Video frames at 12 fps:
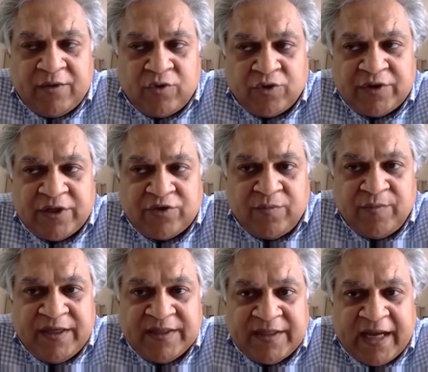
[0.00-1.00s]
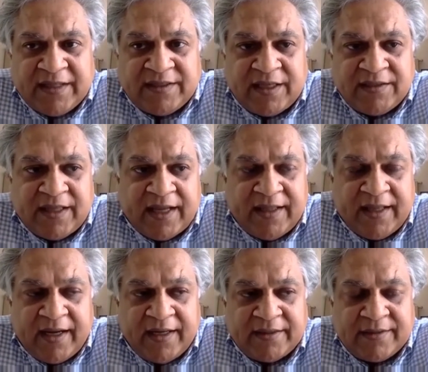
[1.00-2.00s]
courses should be designed such that
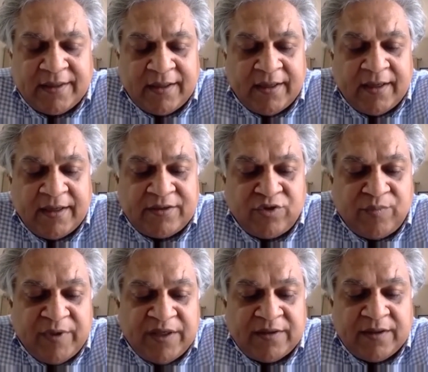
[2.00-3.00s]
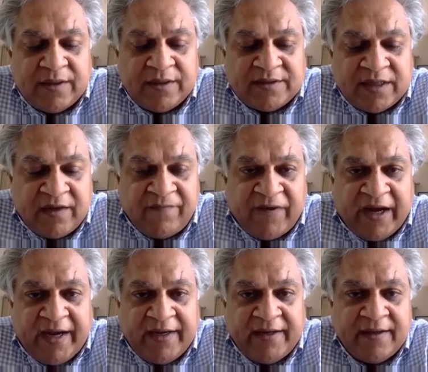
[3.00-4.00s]
it should be
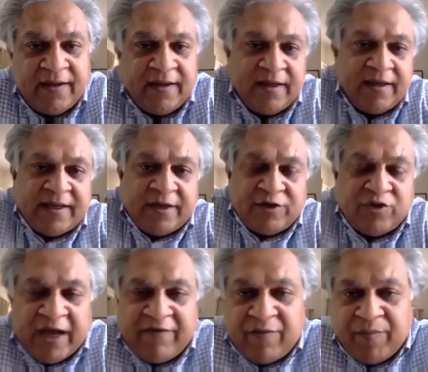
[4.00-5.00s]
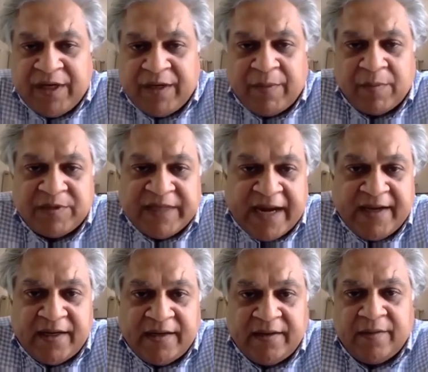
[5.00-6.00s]
certified. It should have a minimum
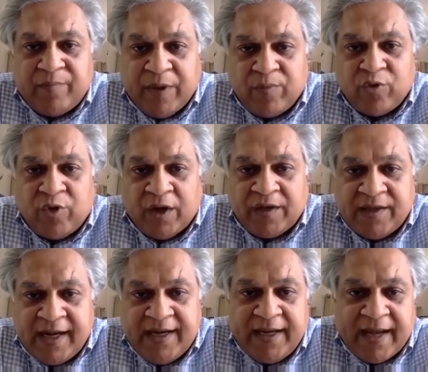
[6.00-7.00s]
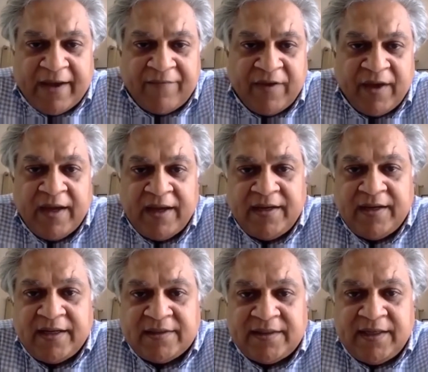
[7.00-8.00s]
standard. The people who are training have
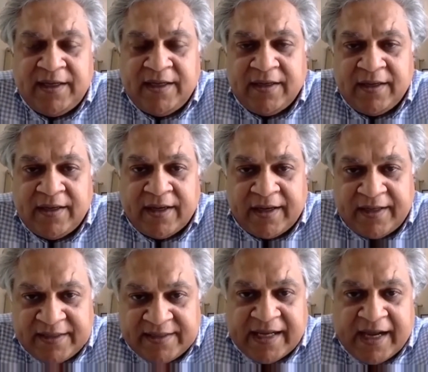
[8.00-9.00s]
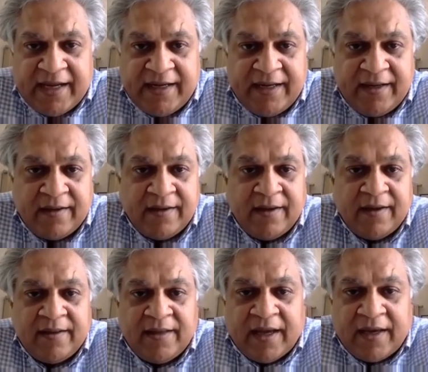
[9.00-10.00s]
industry understanding.
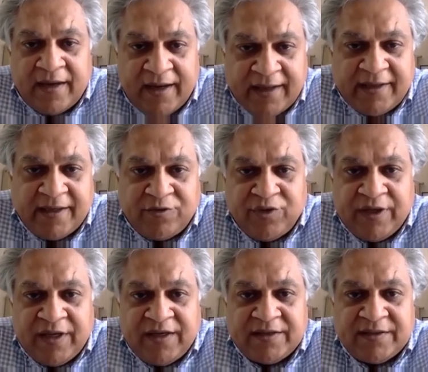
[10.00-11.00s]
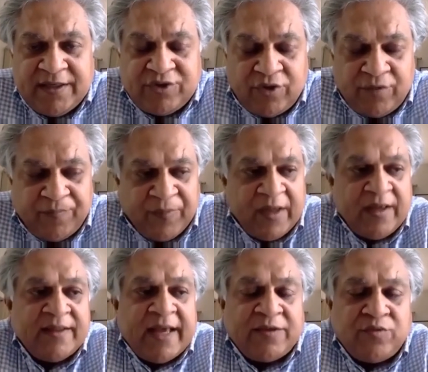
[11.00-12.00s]
They are related to the industry. So
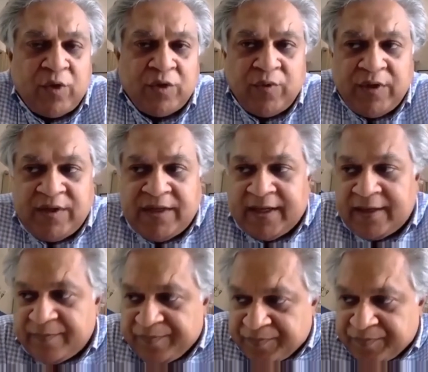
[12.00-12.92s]
that's what we did.